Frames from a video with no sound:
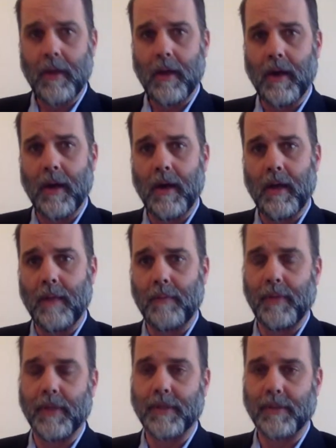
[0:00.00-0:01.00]
Uh, and
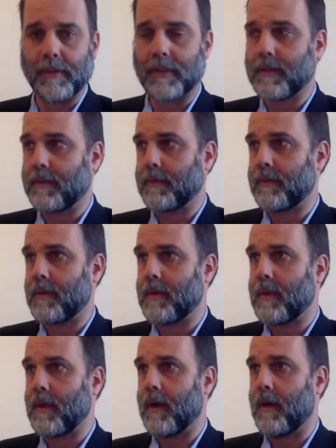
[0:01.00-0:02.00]
plus, there's
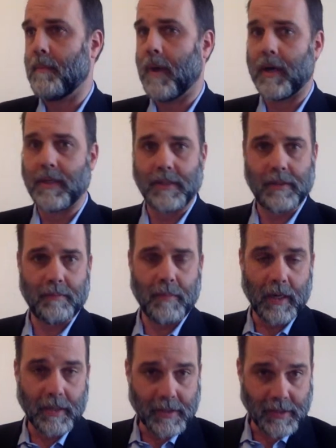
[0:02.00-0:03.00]
uh,
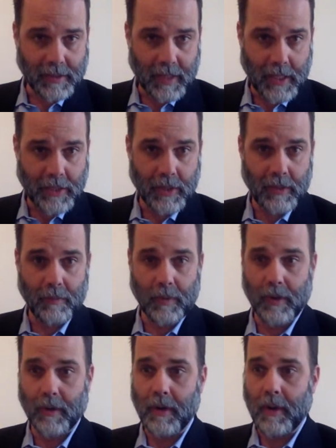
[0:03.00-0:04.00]
monetization
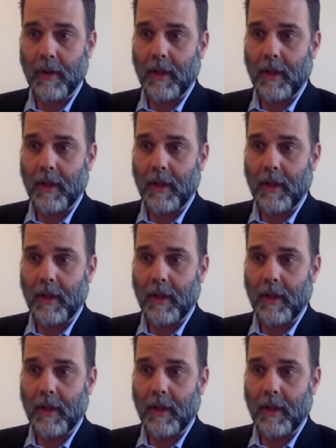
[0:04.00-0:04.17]
where